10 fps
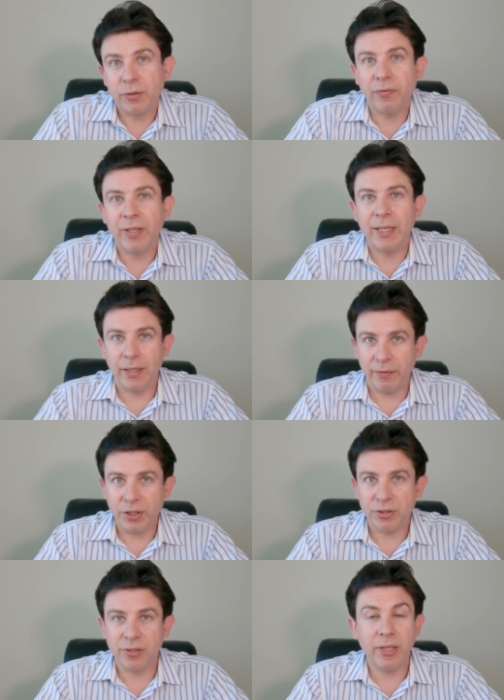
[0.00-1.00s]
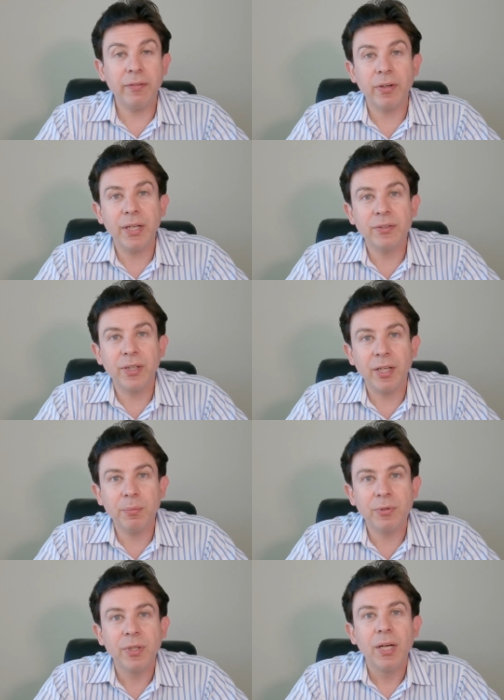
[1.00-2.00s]
also find elevations in liver
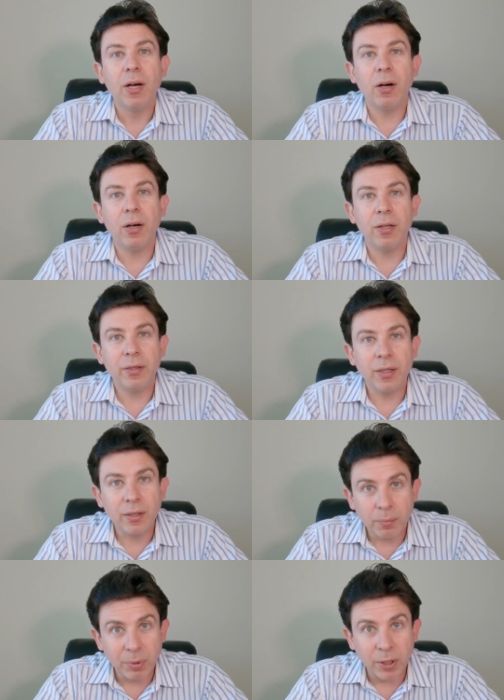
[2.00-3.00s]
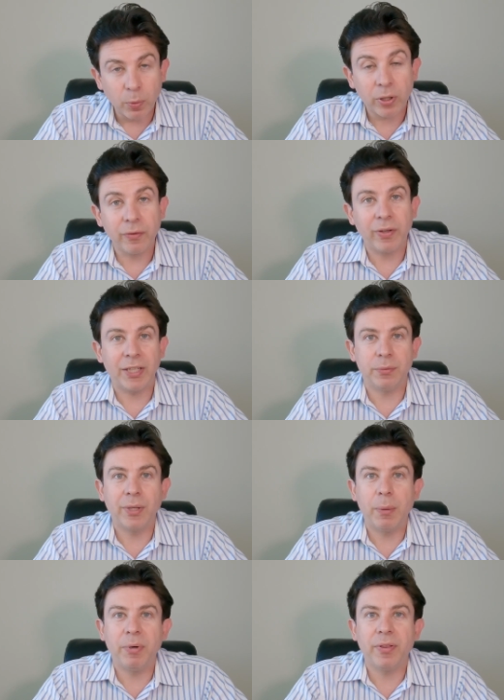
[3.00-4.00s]
enzymes on the blood work of cats
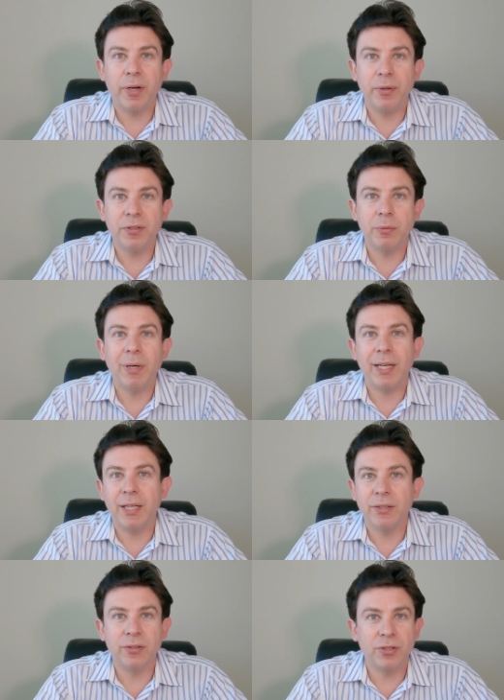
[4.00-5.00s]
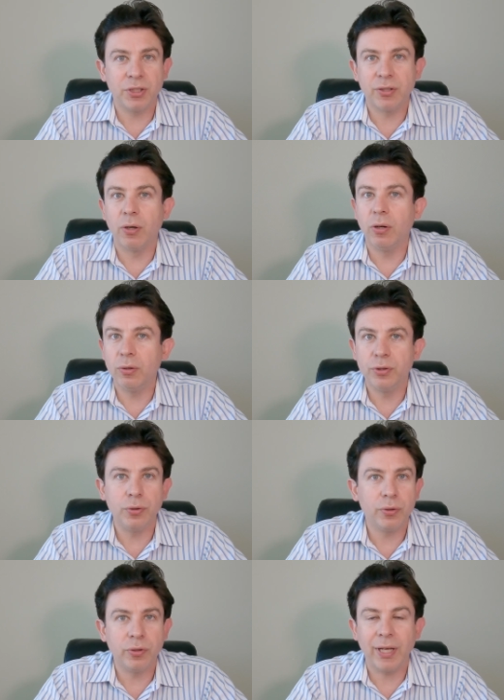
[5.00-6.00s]
with hyperthyroidism. Again, this is just all
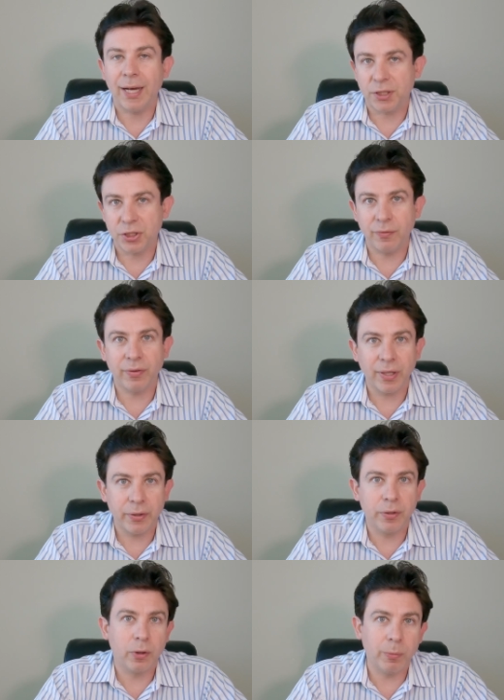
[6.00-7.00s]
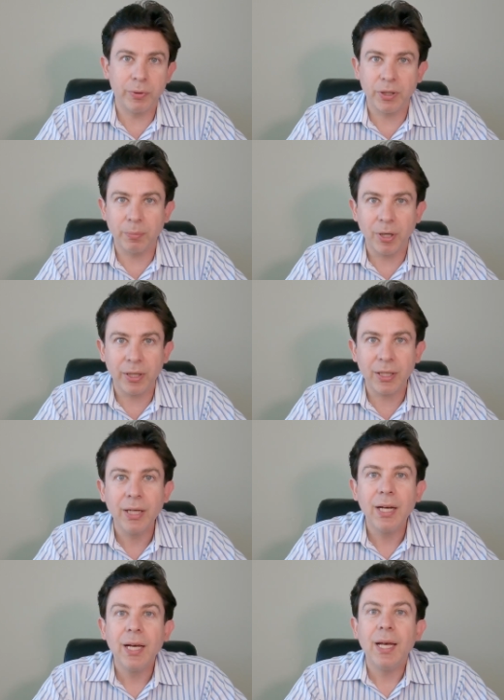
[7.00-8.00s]
due to the action of thyroid hormone in your
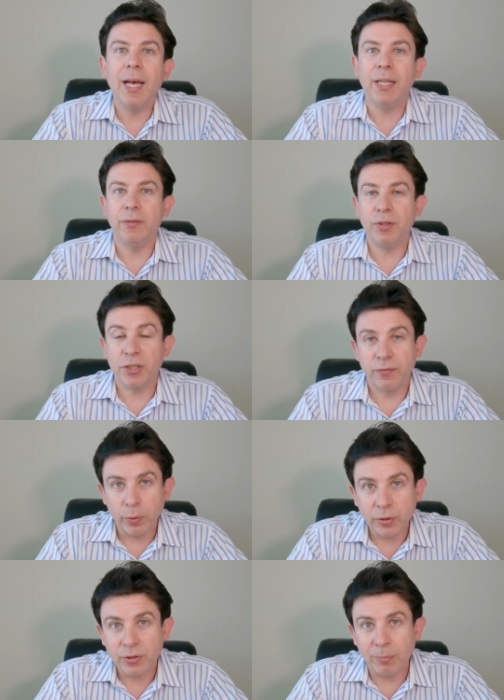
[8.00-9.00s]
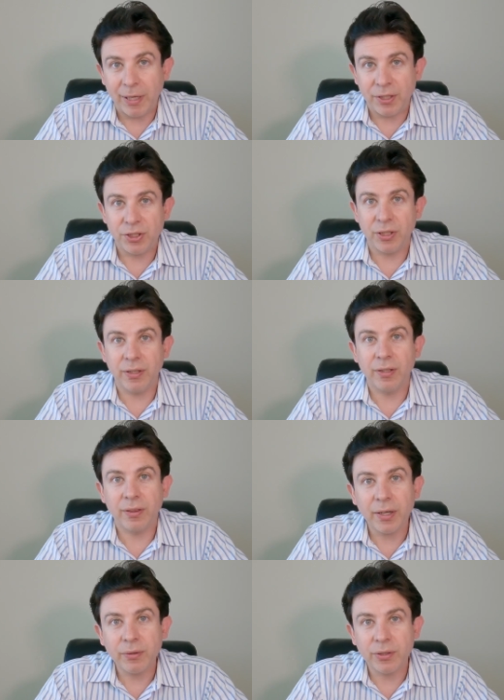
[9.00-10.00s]
body. And if you just focus on managing the
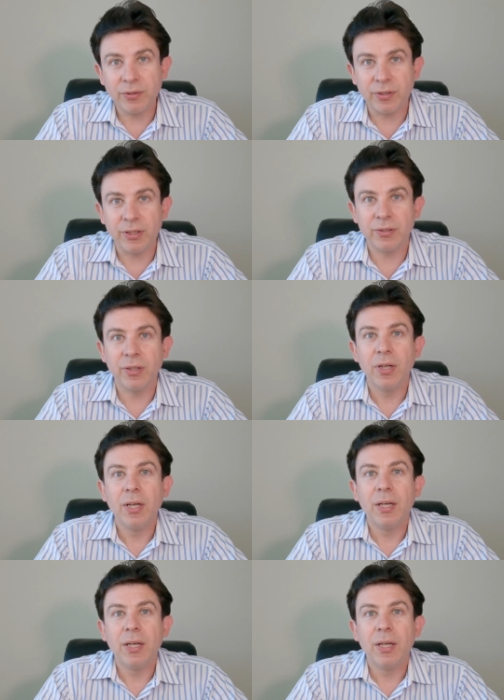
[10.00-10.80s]
thyroid disease,